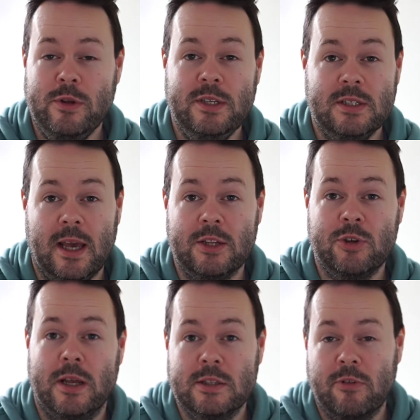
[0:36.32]
we just get
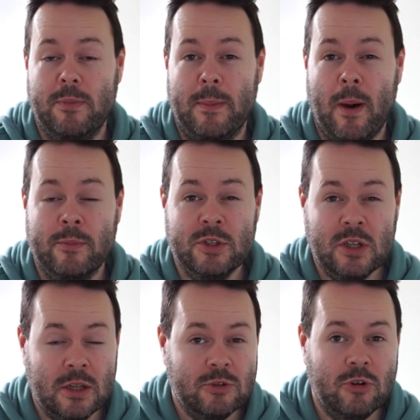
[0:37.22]
straight into the roadmap, I'm just
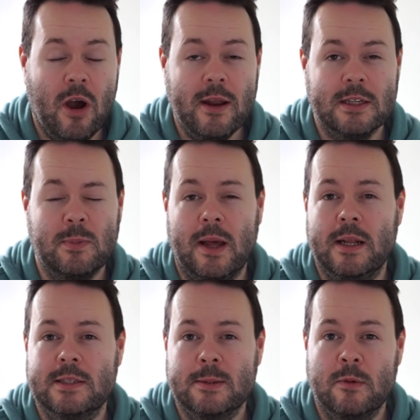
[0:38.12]
going to try and
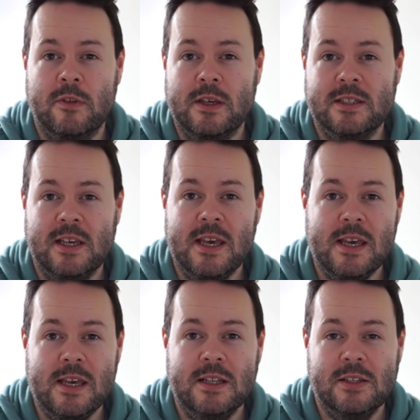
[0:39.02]
explain some of these
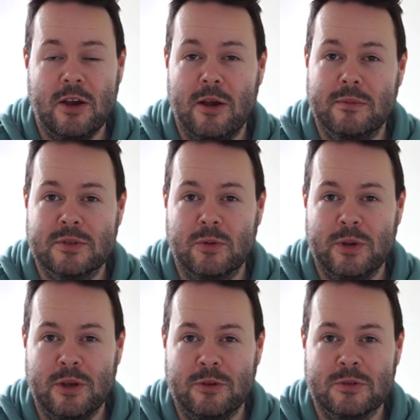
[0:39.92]
key terms that we
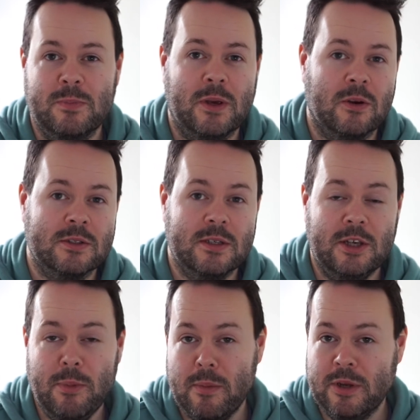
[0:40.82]
use, because
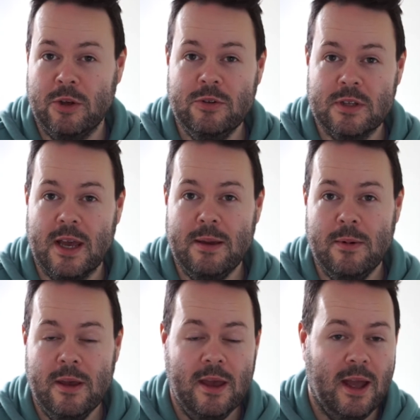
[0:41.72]
you might be new to the
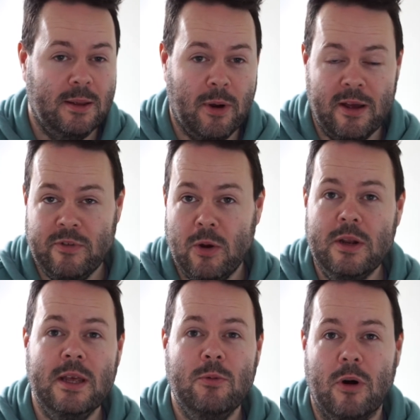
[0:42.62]
game, you might have no
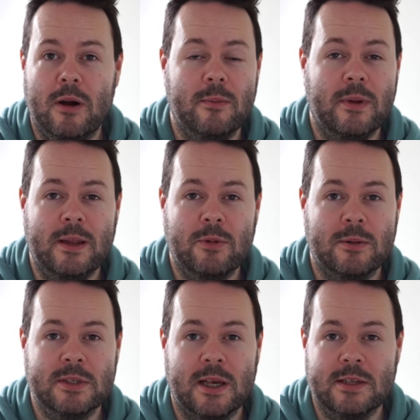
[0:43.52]
idea what I mean when
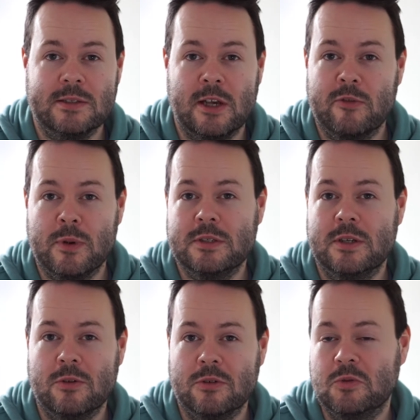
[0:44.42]
I'm saying server
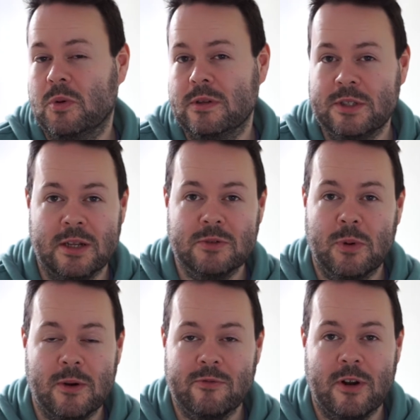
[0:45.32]
meshing or gen
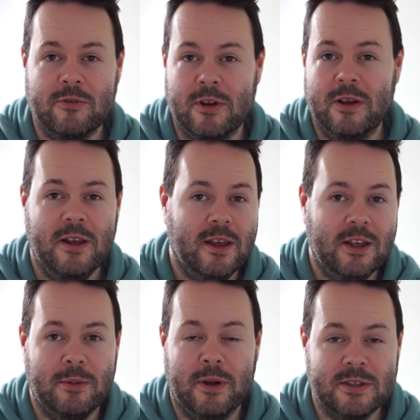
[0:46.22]
twelve renderer.
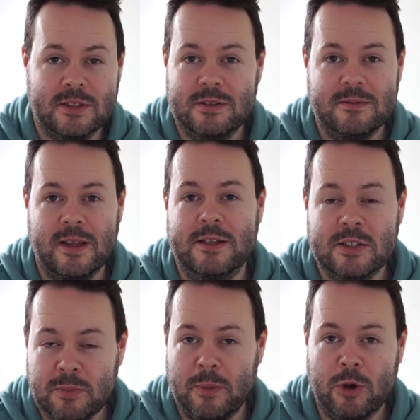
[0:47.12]
You might just, they
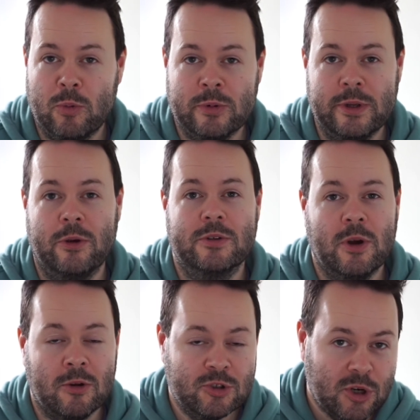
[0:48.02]
just might be gobbledygook.
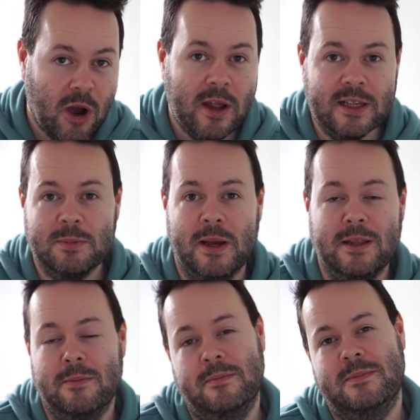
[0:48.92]
So I'll try and explain
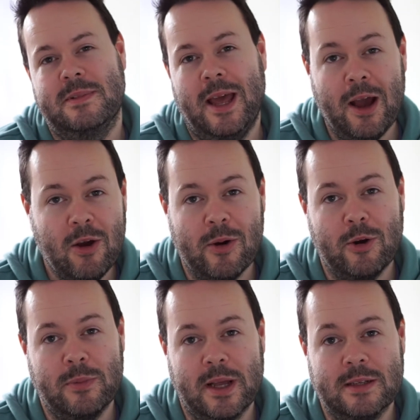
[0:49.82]
them. They are quite
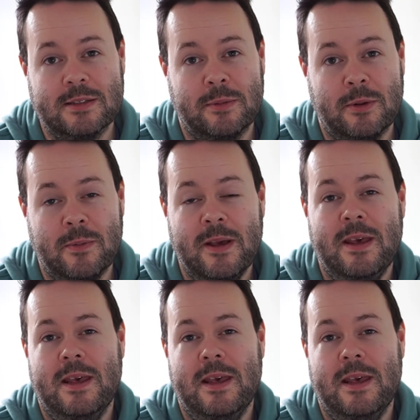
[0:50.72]
complicated, some of them,